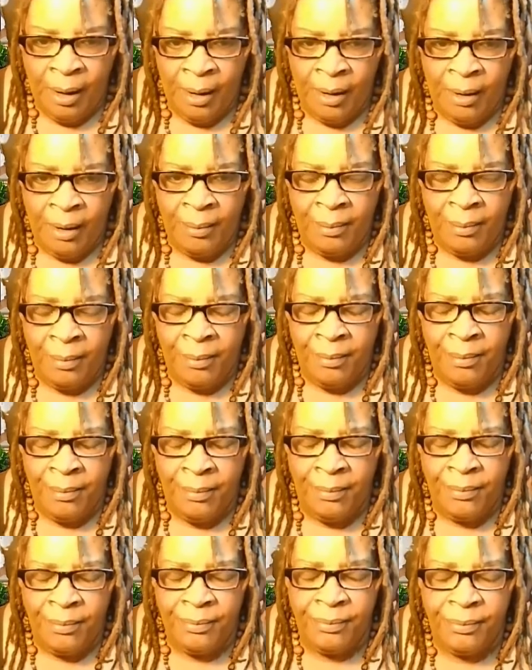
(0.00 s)
Uh,
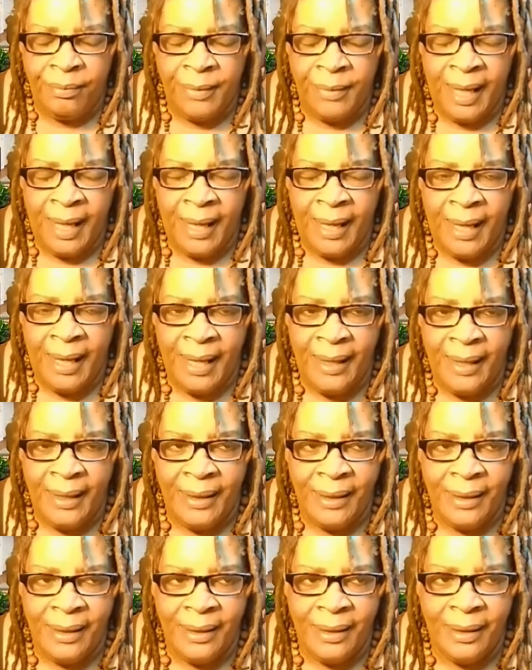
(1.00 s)

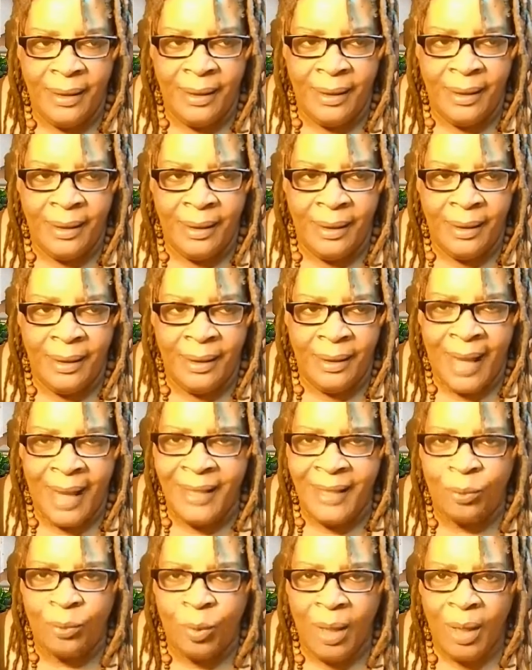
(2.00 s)
and
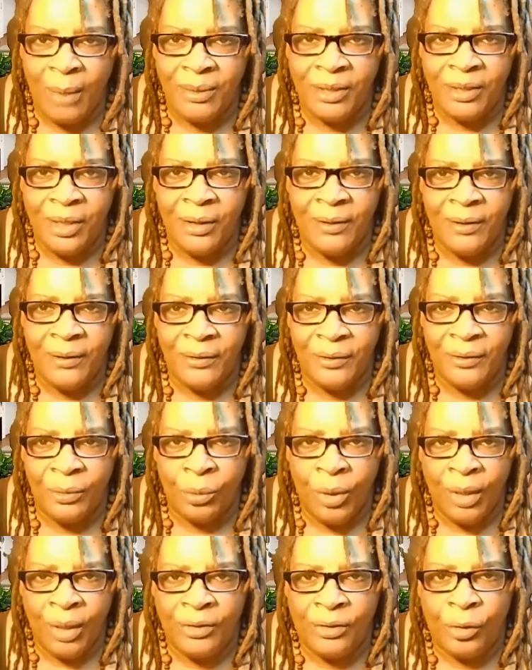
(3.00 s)
that's what I'm
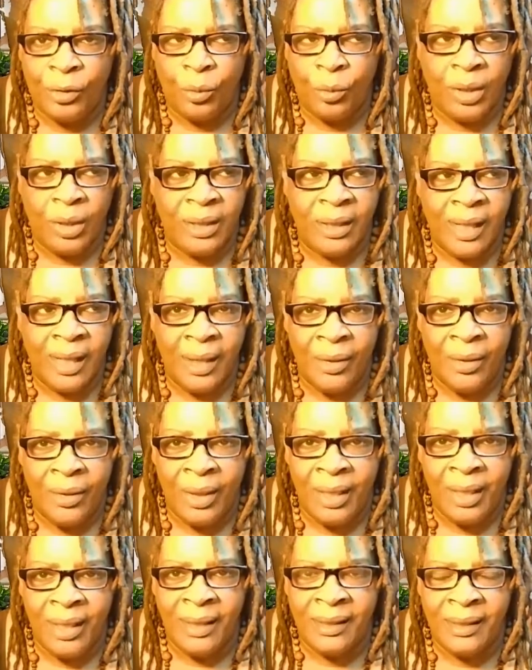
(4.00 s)
starting to wrestle with
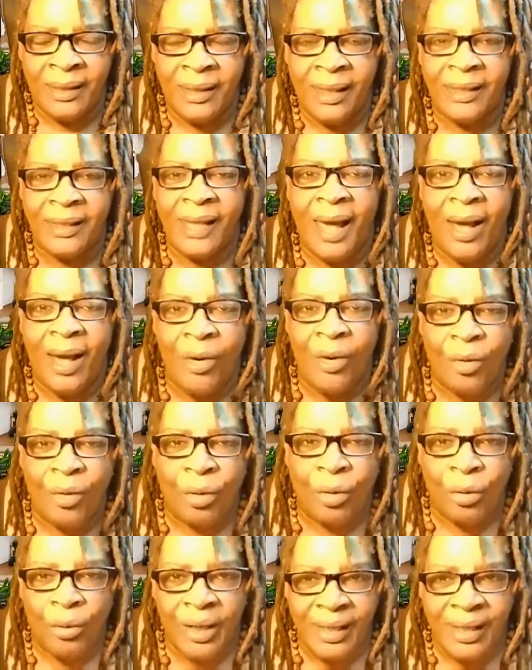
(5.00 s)
now, is just
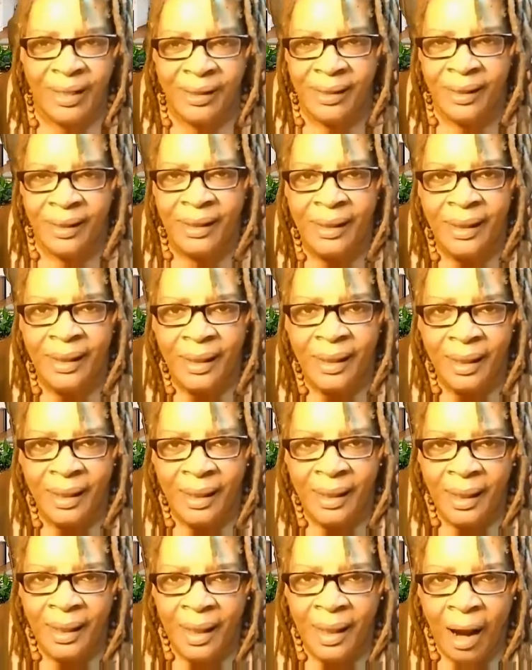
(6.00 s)
how crazy
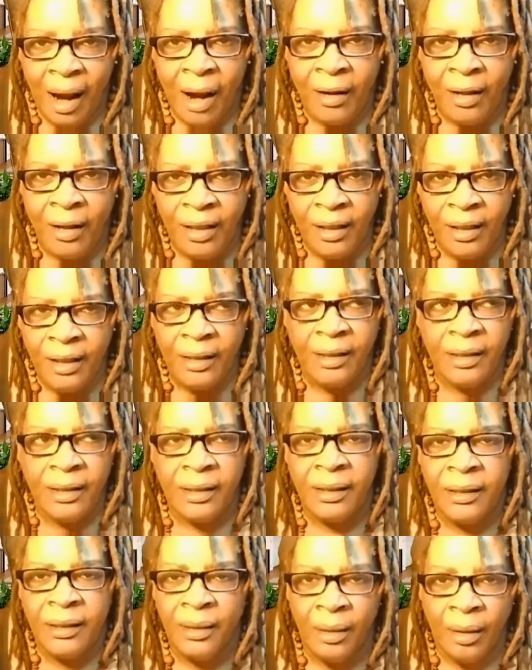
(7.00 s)
are
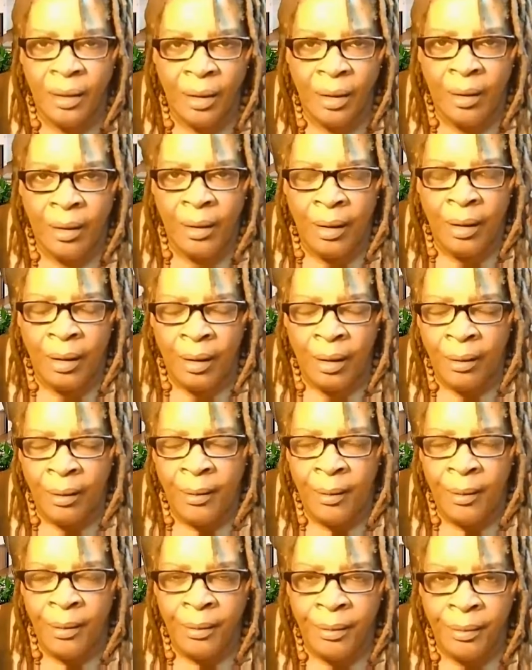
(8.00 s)
these
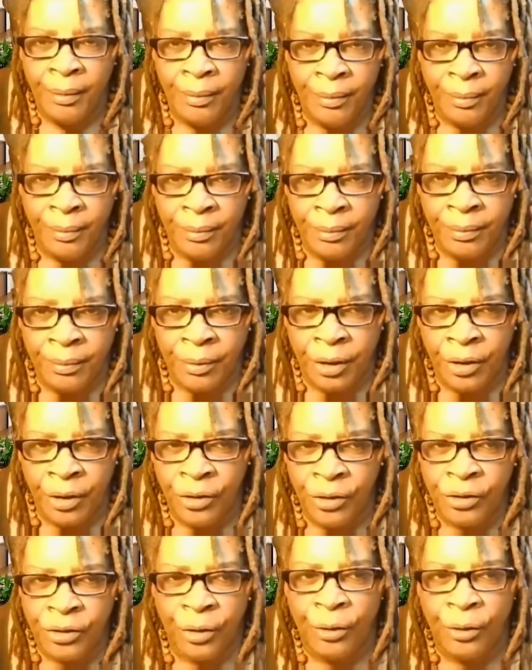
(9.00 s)
uh,
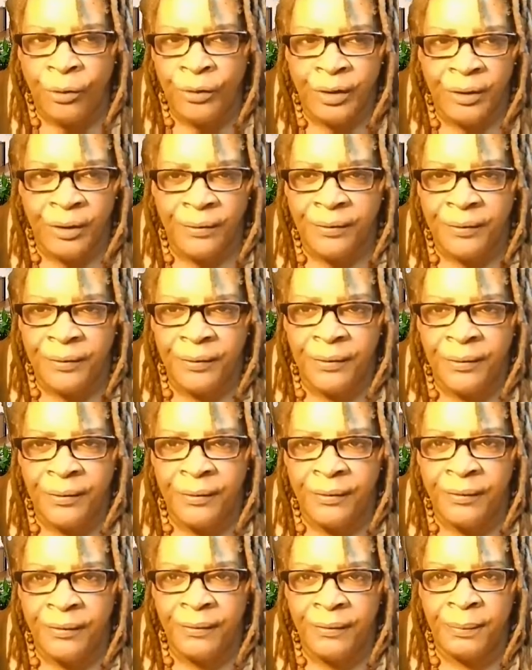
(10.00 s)
conservative
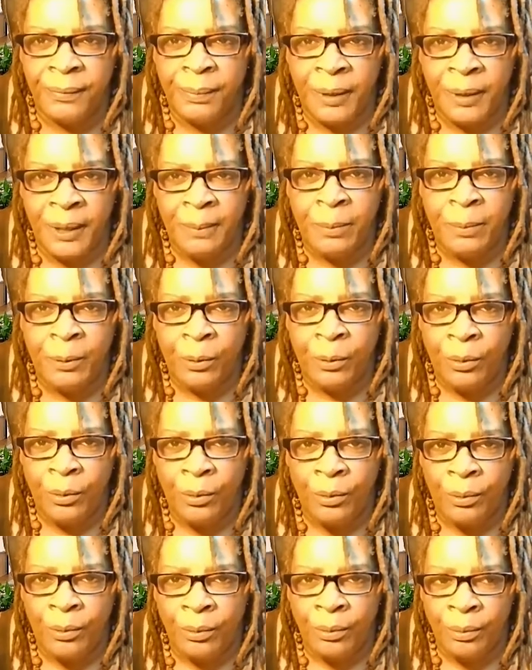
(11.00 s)

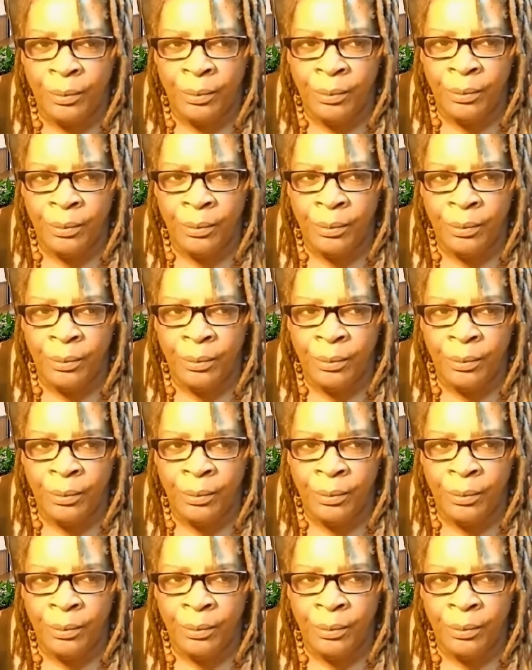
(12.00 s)
people,